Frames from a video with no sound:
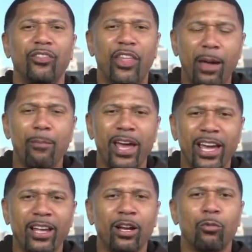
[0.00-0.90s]
that
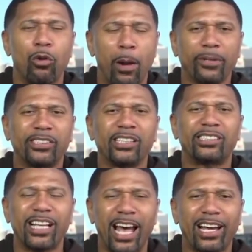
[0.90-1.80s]
man
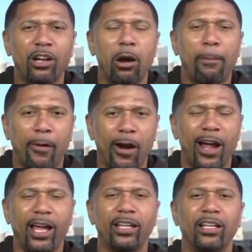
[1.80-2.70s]
represents Saginaw
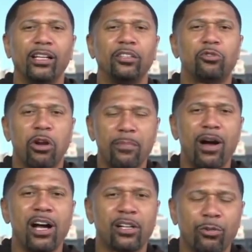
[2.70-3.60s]
pride, Draymond